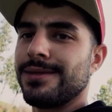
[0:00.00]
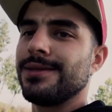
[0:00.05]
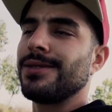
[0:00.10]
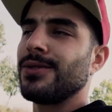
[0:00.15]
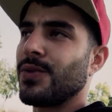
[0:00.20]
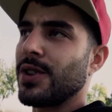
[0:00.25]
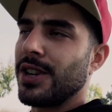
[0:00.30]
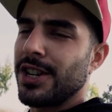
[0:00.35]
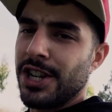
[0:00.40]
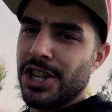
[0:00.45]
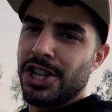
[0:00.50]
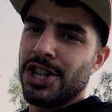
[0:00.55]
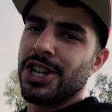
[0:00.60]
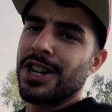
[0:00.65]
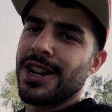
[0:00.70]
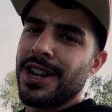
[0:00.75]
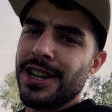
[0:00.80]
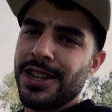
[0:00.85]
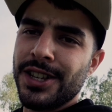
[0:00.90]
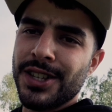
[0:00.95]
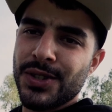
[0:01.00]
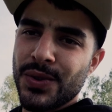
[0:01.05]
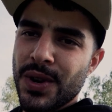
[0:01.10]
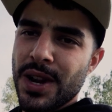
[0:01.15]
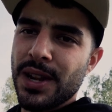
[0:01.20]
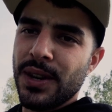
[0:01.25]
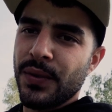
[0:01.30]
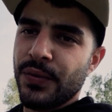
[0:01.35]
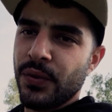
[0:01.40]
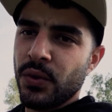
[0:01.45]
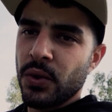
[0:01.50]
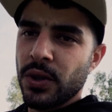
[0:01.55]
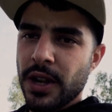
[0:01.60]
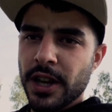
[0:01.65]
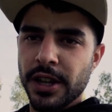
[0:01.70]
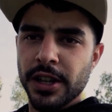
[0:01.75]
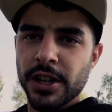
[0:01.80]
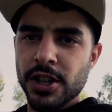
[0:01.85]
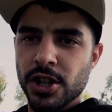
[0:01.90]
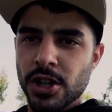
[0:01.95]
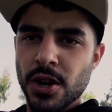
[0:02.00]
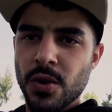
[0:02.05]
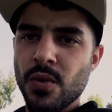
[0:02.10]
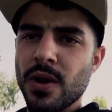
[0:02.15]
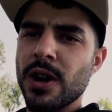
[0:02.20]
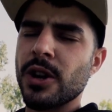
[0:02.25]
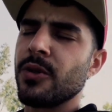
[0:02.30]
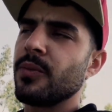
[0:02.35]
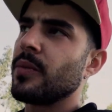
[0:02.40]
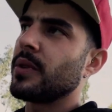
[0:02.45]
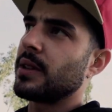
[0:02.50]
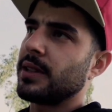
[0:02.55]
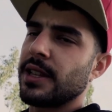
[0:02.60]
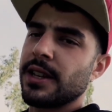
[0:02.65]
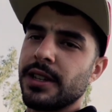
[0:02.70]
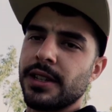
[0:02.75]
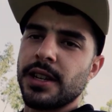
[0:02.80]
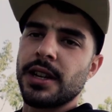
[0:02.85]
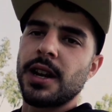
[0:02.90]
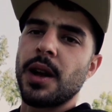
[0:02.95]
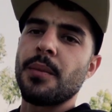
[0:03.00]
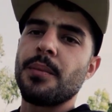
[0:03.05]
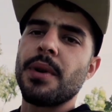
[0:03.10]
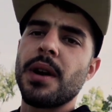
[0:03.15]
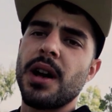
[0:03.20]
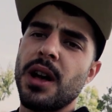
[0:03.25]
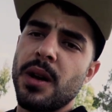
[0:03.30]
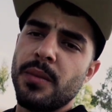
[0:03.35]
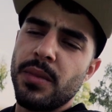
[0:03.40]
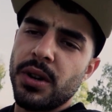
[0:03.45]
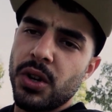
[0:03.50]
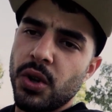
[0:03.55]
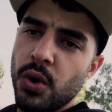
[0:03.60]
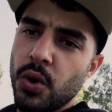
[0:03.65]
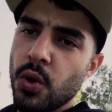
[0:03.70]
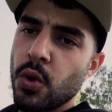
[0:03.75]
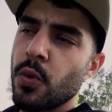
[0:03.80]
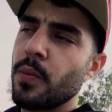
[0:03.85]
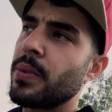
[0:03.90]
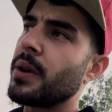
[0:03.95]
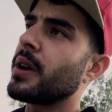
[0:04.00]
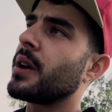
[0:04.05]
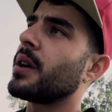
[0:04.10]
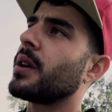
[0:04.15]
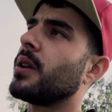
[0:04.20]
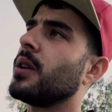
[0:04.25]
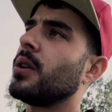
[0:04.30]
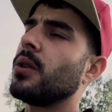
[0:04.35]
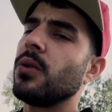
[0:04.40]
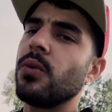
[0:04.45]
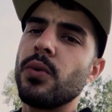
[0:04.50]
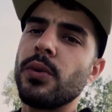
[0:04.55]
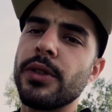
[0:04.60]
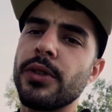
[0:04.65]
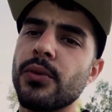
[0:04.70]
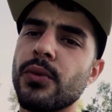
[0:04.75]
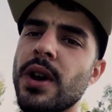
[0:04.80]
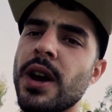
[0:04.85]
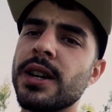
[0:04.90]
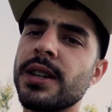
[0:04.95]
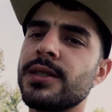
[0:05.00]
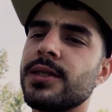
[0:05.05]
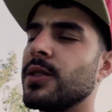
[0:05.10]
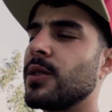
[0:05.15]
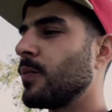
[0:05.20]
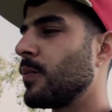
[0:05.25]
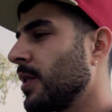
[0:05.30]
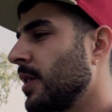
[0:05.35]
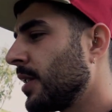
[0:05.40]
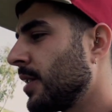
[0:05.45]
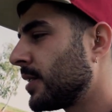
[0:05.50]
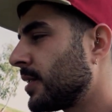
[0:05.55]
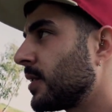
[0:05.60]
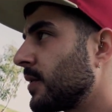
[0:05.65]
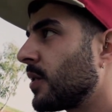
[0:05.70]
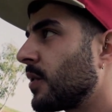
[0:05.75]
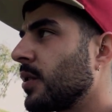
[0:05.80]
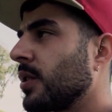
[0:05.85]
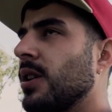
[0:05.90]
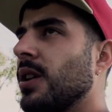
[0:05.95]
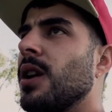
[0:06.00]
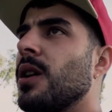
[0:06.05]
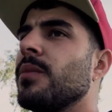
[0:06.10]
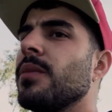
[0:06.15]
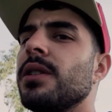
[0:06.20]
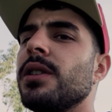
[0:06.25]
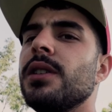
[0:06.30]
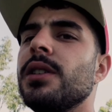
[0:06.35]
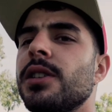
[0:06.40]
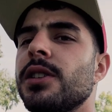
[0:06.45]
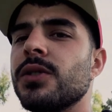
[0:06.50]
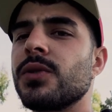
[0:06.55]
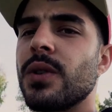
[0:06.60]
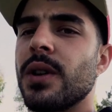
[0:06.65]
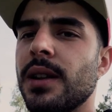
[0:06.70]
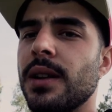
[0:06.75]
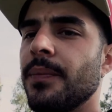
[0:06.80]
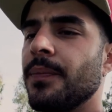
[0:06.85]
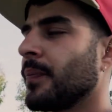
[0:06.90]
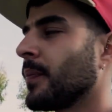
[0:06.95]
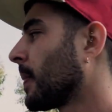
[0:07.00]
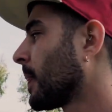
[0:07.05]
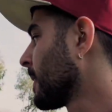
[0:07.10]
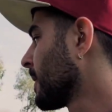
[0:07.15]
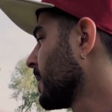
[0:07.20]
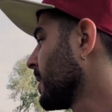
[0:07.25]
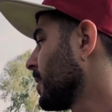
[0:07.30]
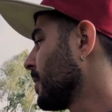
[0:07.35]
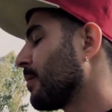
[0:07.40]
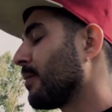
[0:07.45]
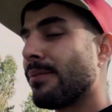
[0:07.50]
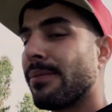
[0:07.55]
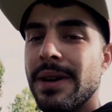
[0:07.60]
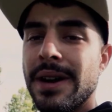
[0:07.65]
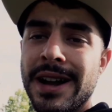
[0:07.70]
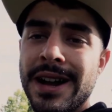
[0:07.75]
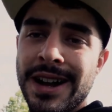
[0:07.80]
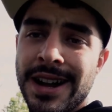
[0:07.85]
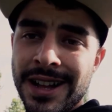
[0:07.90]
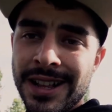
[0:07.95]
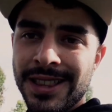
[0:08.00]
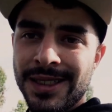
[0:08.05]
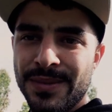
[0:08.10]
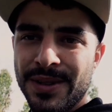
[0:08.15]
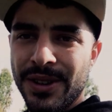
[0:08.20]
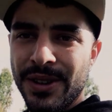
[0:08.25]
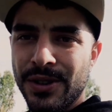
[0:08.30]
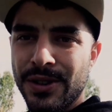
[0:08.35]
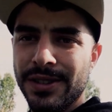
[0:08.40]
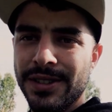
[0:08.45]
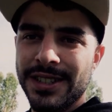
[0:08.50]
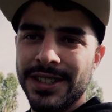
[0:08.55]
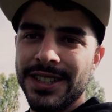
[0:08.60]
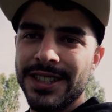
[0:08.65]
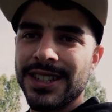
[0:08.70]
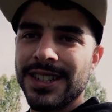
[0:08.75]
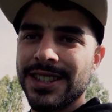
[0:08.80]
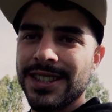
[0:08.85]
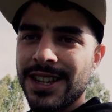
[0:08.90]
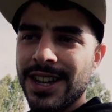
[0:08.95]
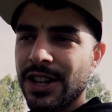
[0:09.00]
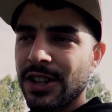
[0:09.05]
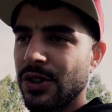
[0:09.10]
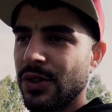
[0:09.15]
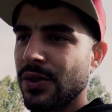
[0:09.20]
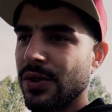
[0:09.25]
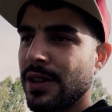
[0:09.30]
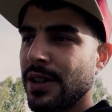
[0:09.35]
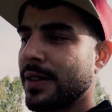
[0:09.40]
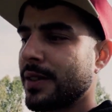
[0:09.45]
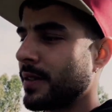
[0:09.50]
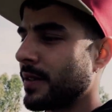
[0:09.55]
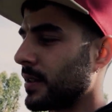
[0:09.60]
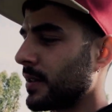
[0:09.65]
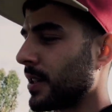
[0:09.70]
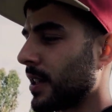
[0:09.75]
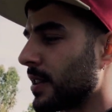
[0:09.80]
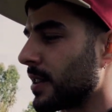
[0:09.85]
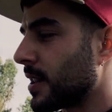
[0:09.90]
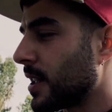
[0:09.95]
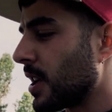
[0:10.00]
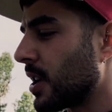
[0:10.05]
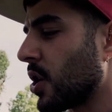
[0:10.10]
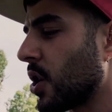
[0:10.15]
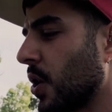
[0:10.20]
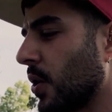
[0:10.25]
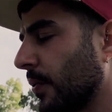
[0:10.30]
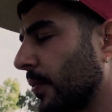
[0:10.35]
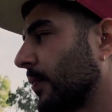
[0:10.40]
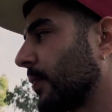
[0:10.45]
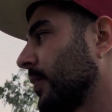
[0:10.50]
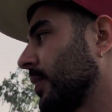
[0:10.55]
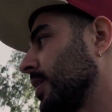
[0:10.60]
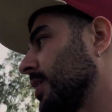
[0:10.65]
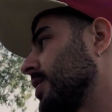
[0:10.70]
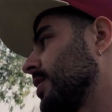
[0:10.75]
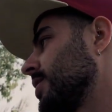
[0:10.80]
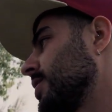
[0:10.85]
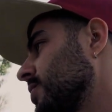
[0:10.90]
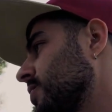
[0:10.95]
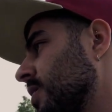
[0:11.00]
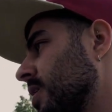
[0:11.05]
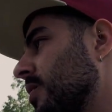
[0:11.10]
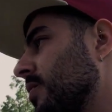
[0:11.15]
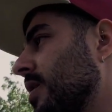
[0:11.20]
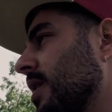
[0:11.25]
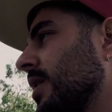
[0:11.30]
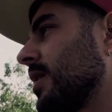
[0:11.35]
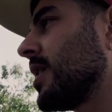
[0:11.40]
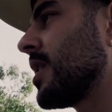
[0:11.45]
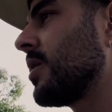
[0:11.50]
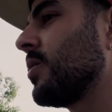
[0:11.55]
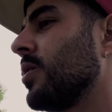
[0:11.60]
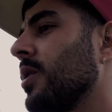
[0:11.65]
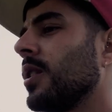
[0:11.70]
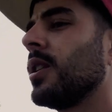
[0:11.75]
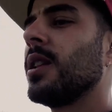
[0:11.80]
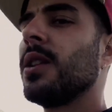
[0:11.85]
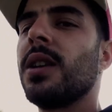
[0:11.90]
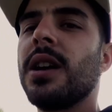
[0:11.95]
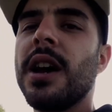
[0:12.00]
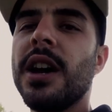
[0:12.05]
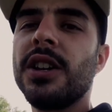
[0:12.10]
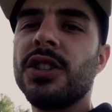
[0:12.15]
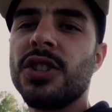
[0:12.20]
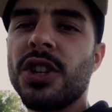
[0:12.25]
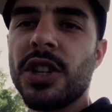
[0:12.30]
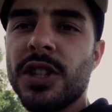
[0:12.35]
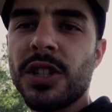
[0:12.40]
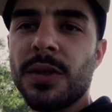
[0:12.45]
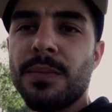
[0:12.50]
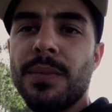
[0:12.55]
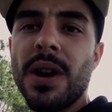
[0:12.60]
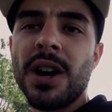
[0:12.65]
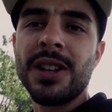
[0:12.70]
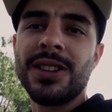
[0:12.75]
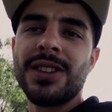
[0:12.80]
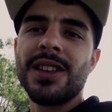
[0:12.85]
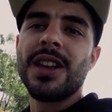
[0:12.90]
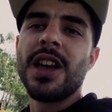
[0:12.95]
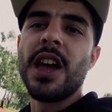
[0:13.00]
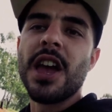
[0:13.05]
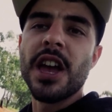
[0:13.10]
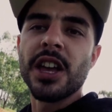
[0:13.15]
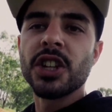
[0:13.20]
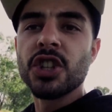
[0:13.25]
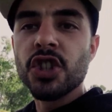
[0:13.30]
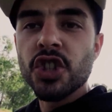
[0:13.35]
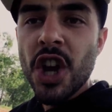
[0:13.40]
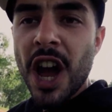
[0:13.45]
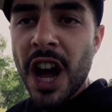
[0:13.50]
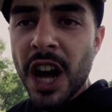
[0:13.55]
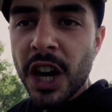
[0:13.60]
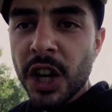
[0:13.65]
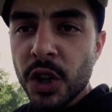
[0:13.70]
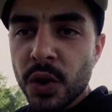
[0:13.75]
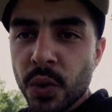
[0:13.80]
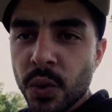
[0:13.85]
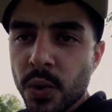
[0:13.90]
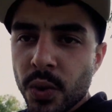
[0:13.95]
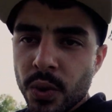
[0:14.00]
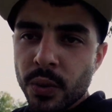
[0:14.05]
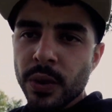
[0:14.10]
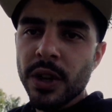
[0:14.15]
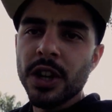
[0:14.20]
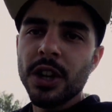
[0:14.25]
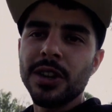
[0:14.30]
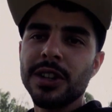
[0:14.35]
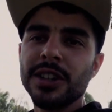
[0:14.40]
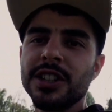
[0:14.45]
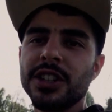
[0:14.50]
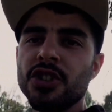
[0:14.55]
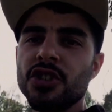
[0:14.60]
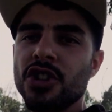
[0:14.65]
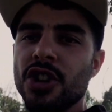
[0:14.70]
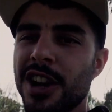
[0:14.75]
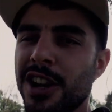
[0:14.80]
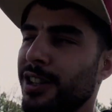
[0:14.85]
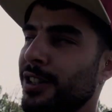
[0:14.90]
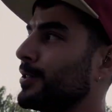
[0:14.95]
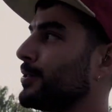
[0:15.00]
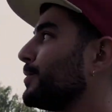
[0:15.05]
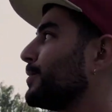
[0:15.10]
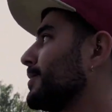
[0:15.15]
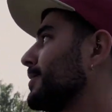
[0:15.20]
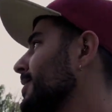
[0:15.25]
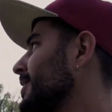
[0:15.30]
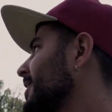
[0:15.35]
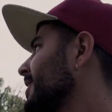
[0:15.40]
traditional Israeli food, like a shawarma, like a kebab, a kube with rice and beans. It's very common in Israel. But because this is a Saturday and this is the day off in Israel right now, I just bought a jachnun. We call it jachnun.